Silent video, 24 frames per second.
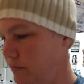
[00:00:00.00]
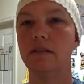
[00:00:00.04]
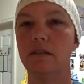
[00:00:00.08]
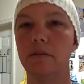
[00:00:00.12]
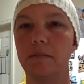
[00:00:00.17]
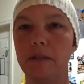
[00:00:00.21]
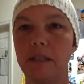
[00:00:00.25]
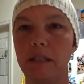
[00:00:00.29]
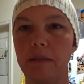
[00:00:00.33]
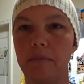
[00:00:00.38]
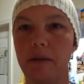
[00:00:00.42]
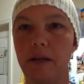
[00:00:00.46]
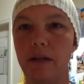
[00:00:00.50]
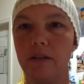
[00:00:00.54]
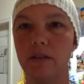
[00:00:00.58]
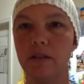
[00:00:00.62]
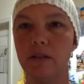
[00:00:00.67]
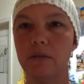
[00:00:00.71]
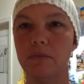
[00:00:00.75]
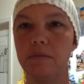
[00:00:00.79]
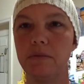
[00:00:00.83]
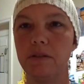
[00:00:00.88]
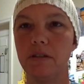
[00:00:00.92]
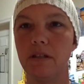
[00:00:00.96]
So I'm going to take my
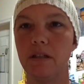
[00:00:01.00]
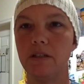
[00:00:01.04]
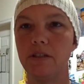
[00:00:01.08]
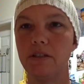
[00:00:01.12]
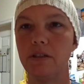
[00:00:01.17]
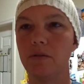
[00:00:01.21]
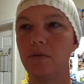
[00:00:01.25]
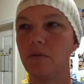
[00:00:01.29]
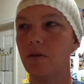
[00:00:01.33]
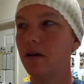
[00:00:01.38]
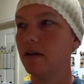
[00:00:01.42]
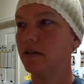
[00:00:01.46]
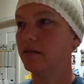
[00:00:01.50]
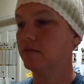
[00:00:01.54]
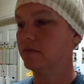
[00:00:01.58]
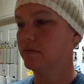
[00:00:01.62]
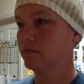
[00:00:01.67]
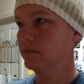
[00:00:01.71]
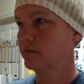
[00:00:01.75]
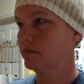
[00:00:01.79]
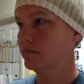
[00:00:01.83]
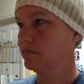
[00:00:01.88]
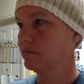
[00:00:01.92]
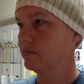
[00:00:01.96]
herbs, Sunshine one.
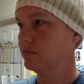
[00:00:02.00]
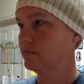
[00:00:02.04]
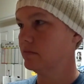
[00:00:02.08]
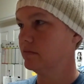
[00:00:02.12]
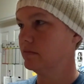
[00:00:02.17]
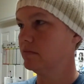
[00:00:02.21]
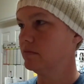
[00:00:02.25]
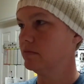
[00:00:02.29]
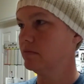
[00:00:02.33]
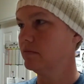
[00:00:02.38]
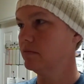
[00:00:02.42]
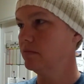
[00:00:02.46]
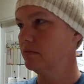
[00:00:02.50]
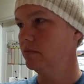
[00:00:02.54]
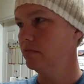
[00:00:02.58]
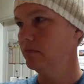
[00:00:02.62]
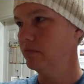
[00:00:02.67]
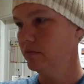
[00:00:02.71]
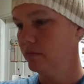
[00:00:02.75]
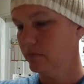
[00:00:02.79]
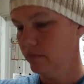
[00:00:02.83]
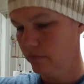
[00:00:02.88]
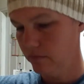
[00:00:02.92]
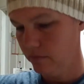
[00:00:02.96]

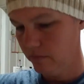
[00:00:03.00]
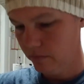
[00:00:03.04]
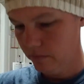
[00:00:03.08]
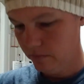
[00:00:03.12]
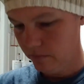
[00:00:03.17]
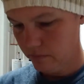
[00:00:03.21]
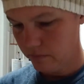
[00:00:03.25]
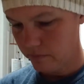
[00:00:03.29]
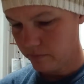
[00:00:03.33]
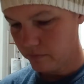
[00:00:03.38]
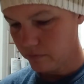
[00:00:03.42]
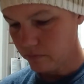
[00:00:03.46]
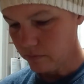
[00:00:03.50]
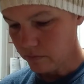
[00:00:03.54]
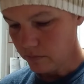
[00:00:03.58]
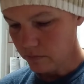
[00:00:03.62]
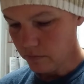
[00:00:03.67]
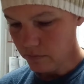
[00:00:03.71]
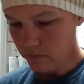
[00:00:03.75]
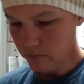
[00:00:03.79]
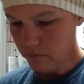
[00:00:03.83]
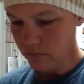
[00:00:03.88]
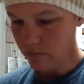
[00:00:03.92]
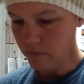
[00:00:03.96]
I'm
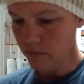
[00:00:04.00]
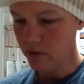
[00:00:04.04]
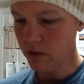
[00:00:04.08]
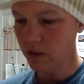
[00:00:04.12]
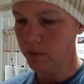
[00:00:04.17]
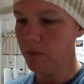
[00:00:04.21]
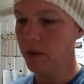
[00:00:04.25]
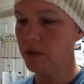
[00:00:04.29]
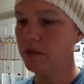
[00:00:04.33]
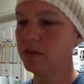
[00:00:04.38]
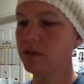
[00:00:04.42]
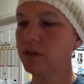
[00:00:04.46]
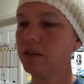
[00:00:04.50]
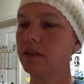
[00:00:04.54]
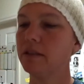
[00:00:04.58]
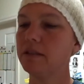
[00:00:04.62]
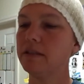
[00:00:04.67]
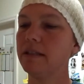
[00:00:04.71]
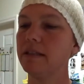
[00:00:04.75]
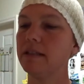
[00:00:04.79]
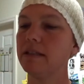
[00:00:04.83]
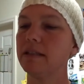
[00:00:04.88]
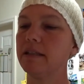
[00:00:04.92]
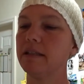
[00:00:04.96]
also going
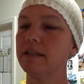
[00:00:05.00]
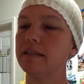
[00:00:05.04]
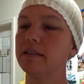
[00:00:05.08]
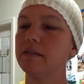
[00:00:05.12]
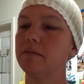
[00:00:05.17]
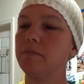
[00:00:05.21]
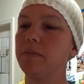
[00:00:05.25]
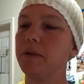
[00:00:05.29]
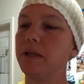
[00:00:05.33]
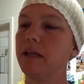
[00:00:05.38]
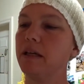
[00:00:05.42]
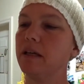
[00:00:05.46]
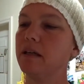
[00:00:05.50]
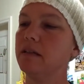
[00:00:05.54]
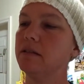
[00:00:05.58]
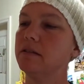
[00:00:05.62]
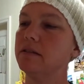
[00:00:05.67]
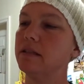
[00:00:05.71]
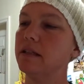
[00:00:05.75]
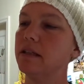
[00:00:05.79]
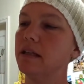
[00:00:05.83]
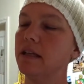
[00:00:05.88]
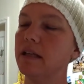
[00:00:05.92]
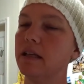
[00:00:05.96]
to take this, Bing
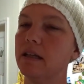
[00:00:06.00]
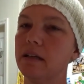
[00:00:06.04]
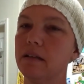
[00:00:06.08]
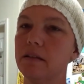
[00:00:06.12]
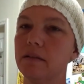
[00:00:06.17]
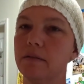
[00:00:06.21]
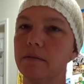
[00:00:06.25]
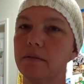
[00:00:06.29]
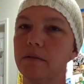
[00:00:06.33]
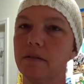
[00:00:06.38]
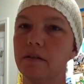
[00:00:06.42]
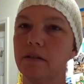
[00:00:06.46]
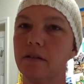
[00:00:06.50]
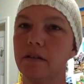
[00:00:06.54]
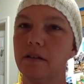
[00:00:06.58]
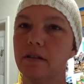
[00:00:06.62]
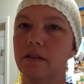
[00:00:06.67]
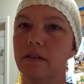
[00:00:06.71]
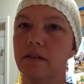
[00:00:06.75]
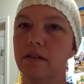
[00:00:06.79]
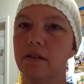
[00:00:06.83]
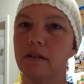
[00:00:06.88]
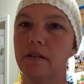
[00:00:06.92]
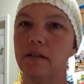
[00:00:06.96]
Diling.
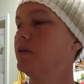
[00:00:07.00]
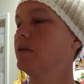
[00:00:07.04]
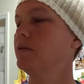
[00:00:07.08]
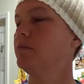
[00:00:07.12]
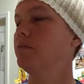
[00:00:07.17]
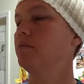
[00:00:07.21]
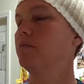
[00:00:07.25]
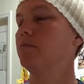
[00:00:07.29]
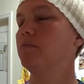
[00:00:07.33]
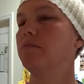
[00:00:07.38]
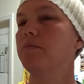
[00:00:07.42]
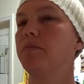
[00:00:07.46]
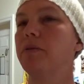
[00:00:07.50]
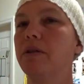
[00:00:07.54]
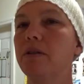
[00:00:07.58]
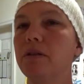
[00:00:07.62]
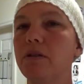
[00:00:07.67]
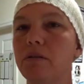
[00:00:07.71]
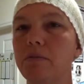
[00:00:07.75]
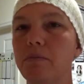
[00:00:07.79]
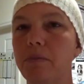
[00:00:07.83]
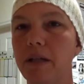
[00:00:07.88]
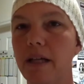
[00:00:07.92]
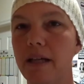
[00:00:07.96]
This one
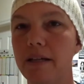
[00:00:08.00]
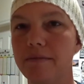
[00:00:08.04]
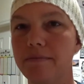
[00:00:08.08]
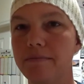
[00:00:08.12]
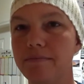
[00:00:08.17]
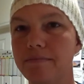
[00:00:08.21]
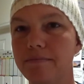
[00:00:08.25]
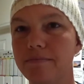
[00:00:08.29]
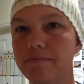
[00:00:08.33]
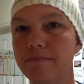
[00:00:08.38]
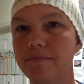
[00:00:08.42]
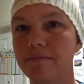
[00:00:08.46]
builds blood.